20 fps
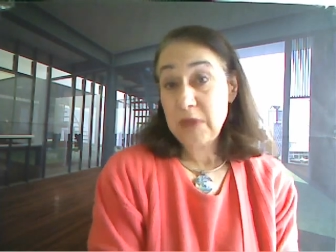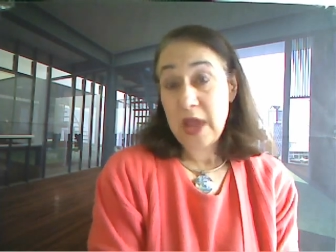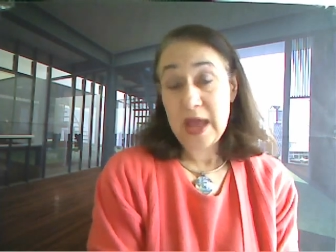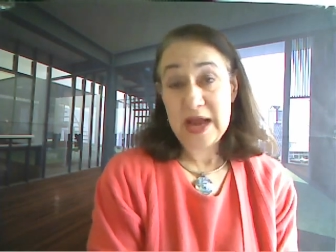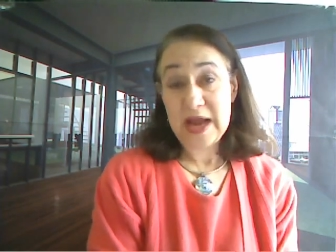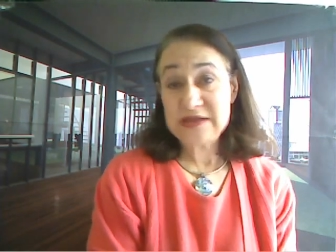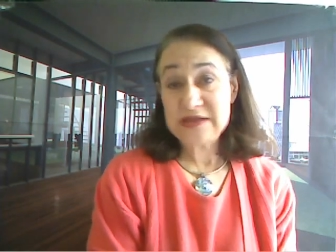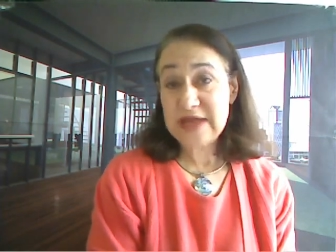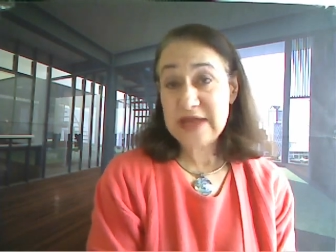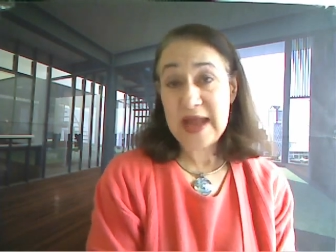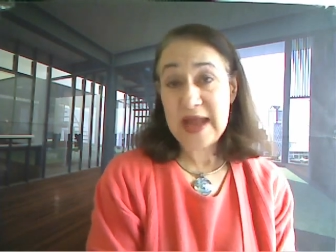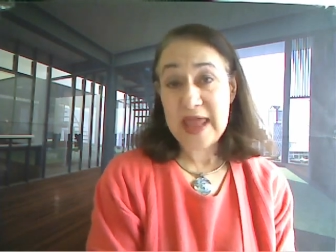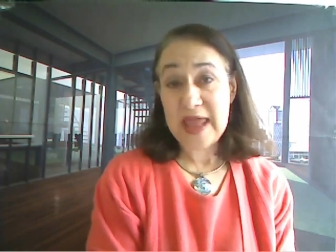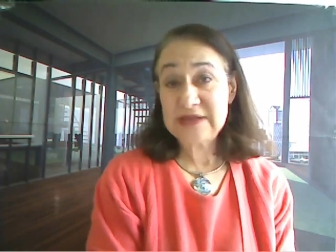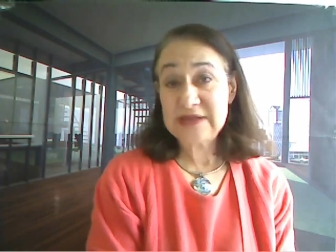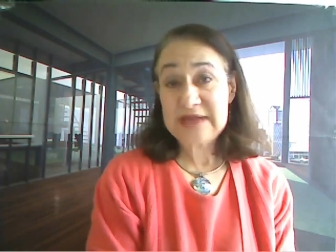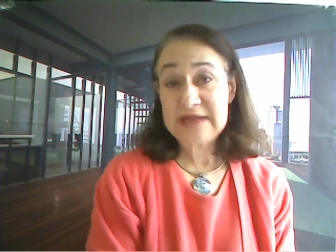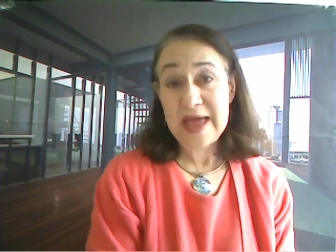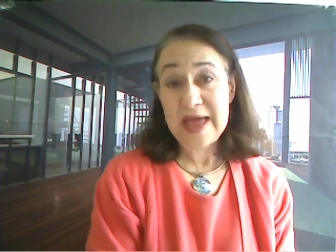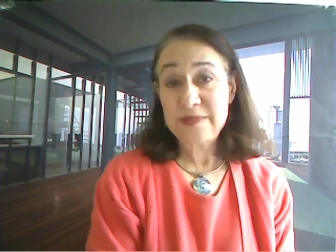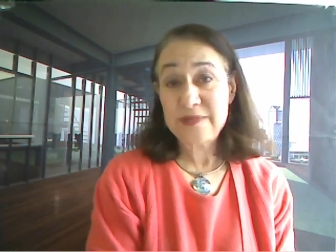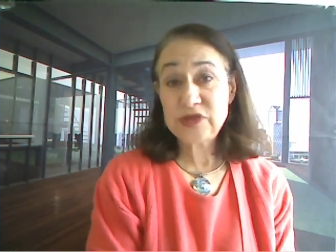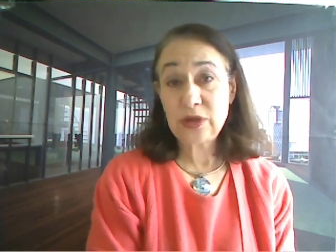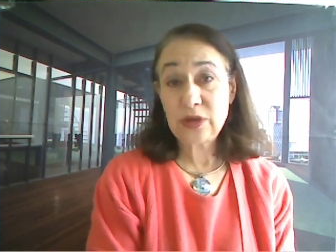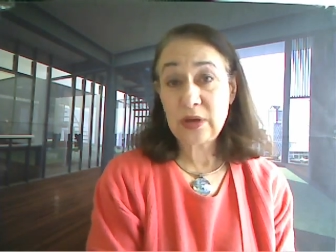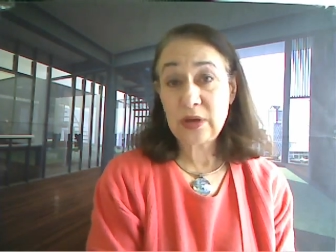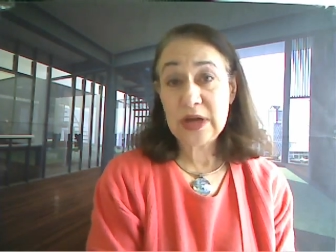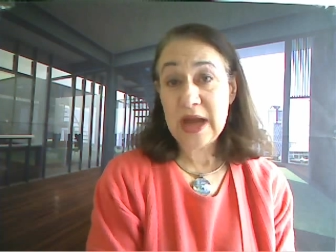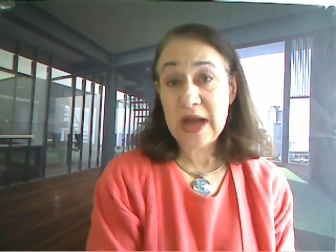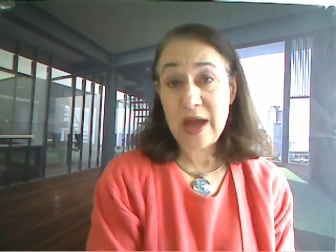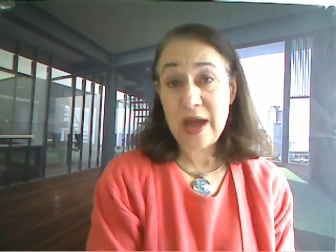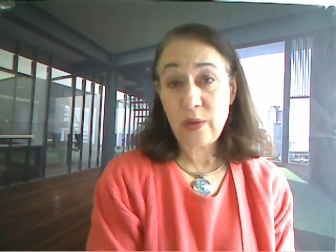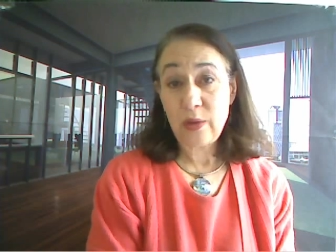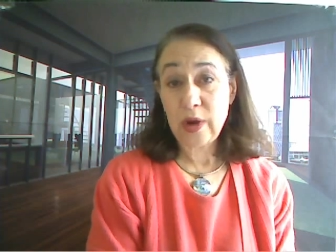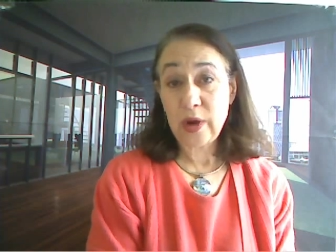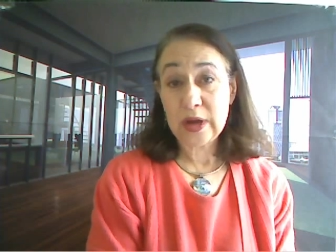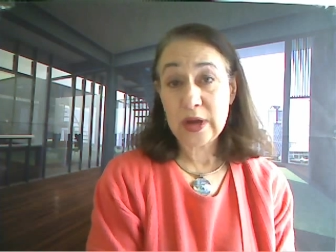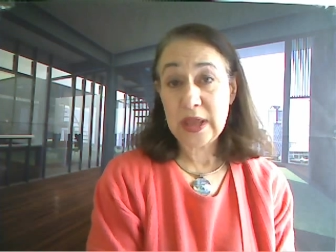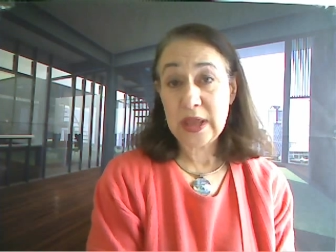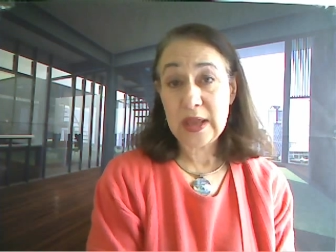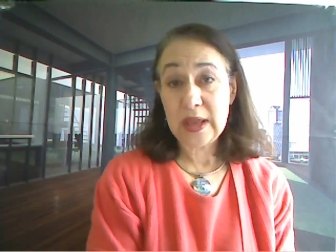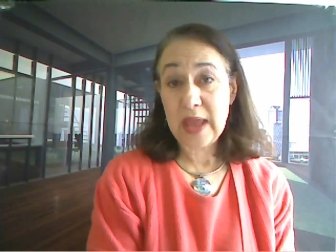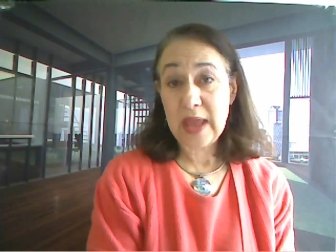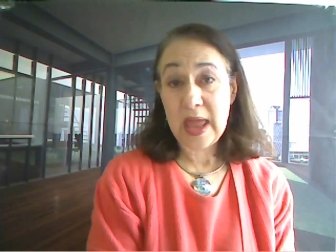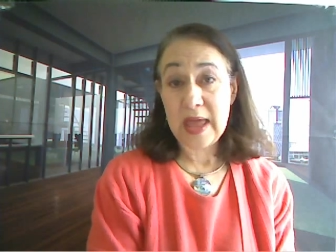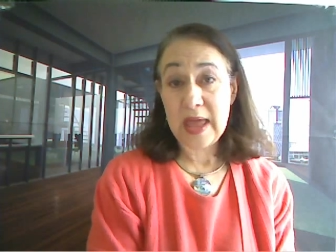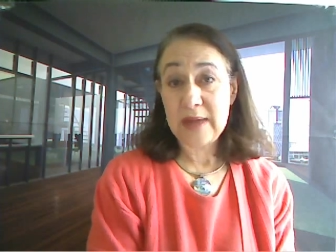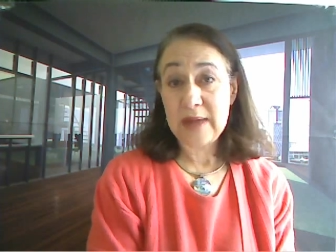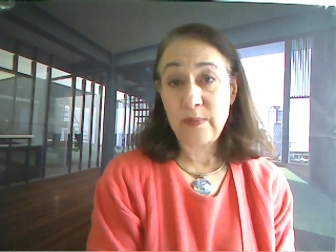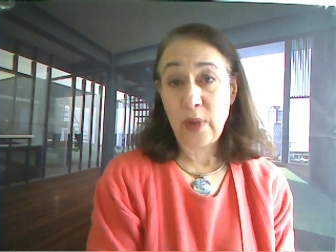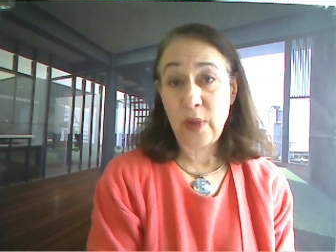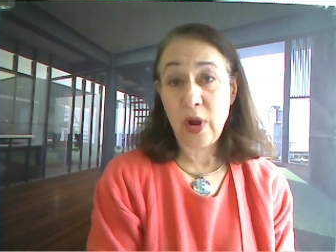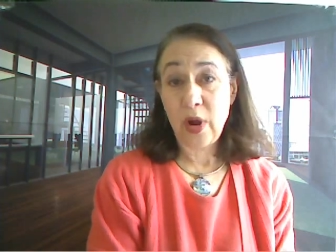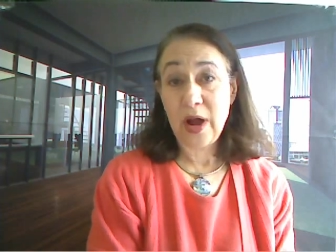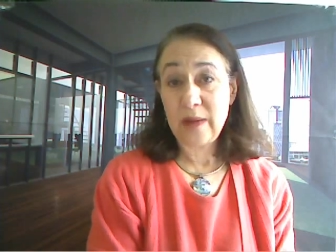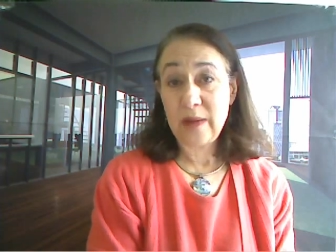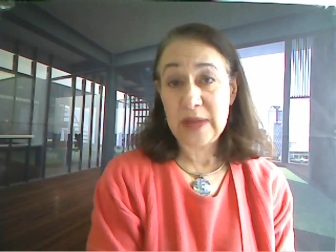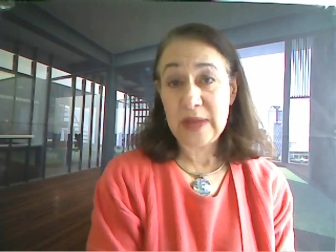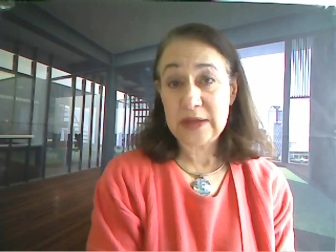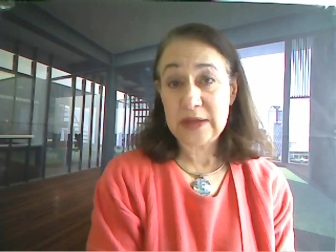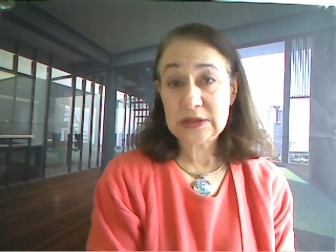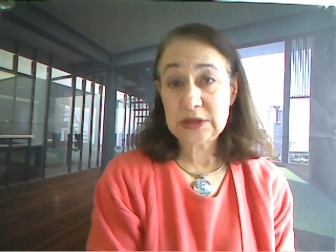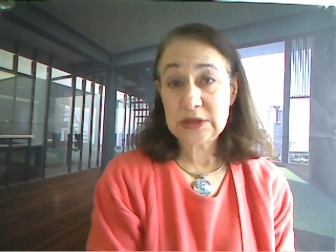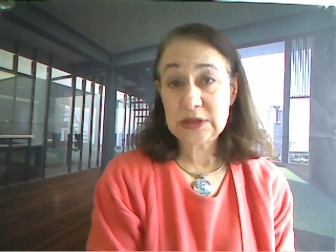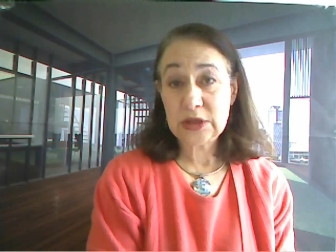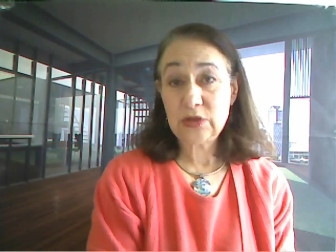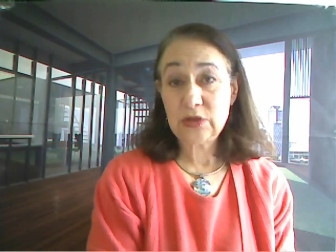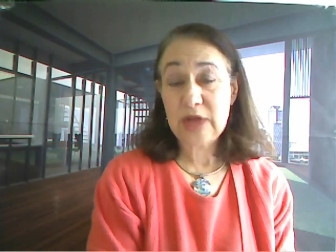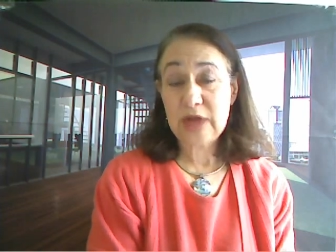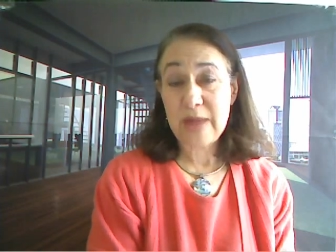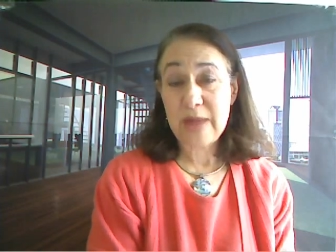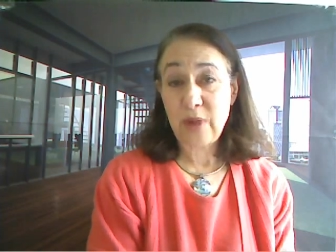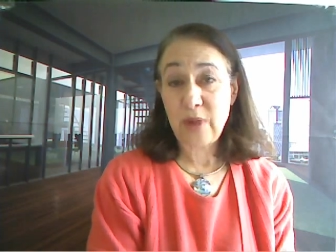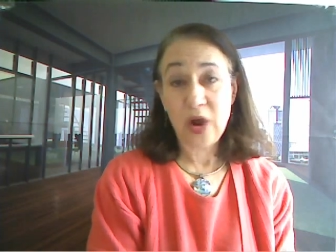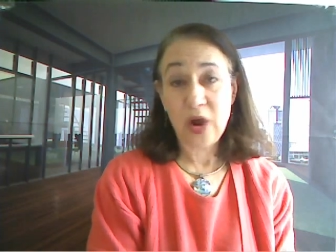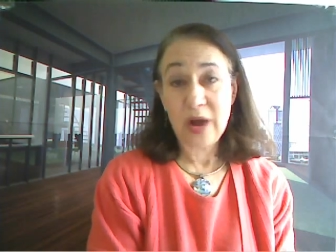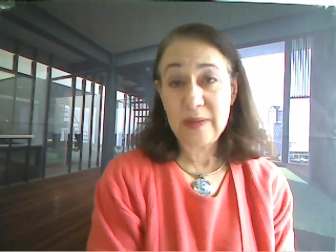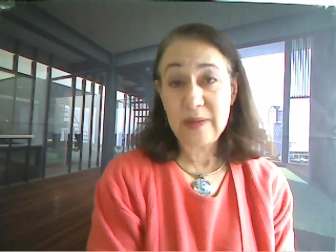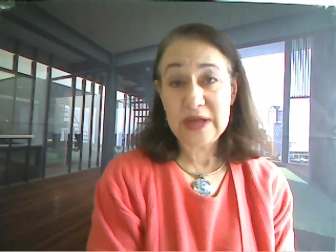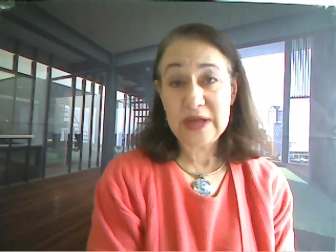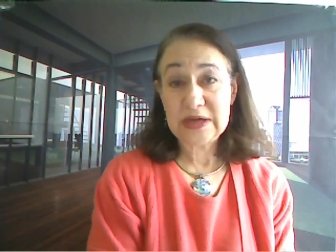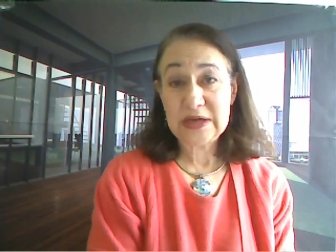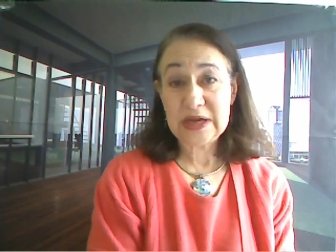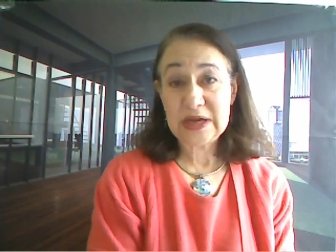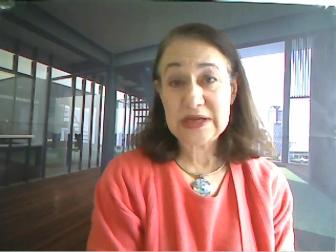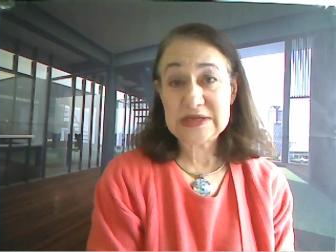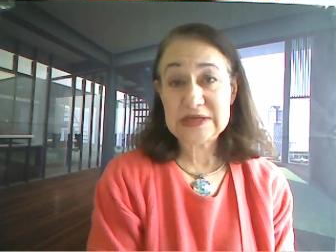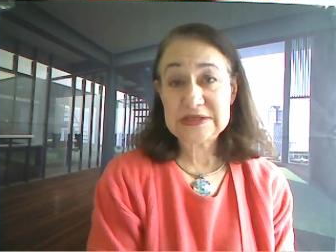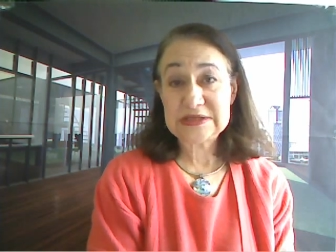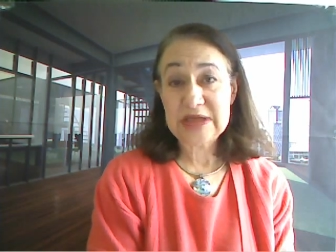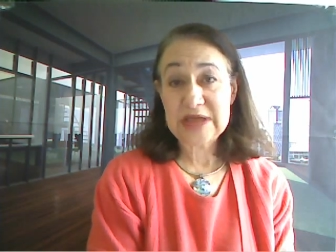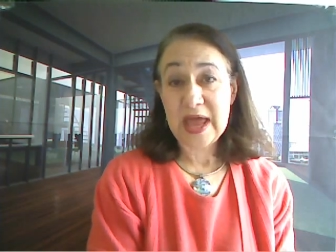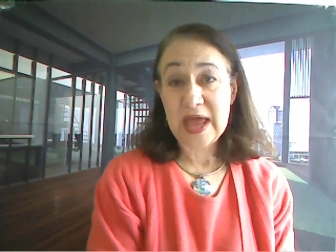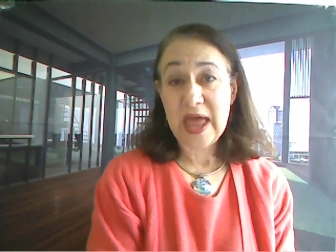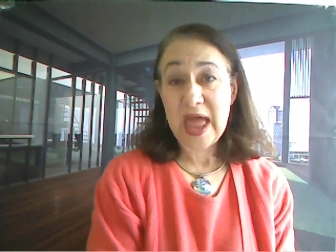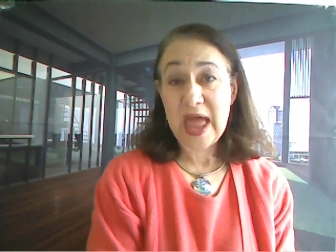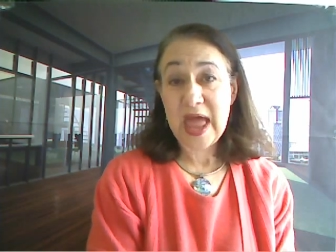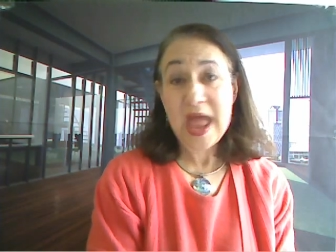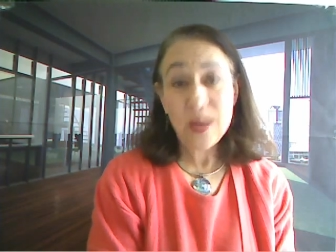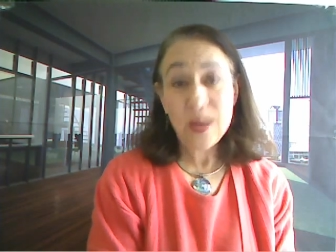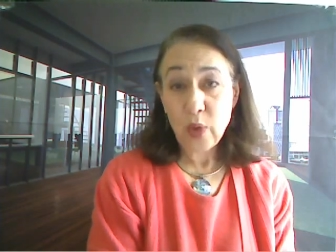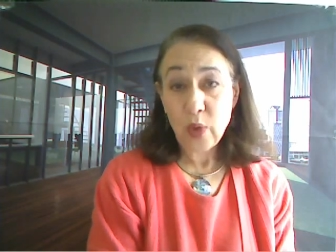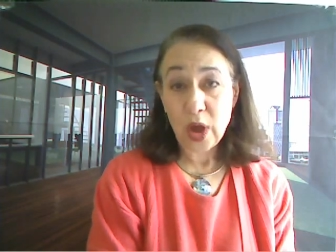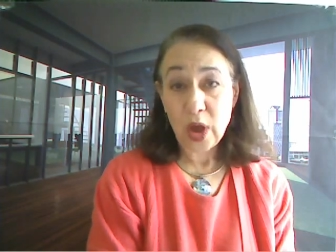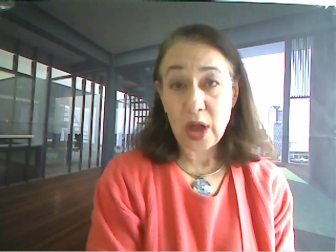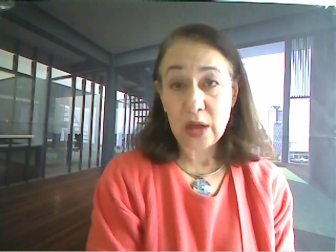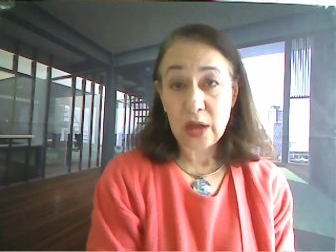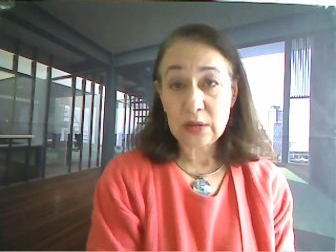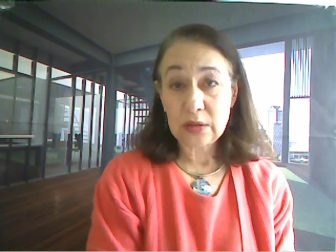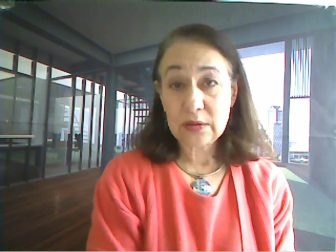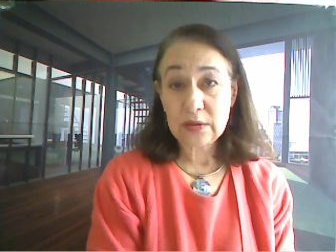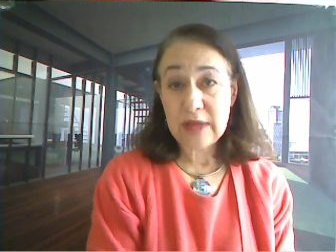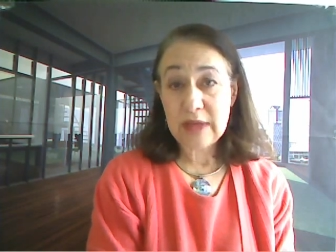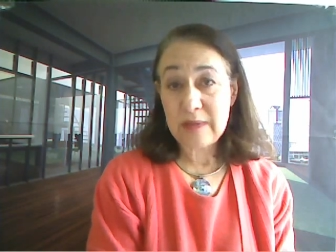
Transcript: And I said, it's absolutely not working, and Parliament, UK Parliament, is AWOL.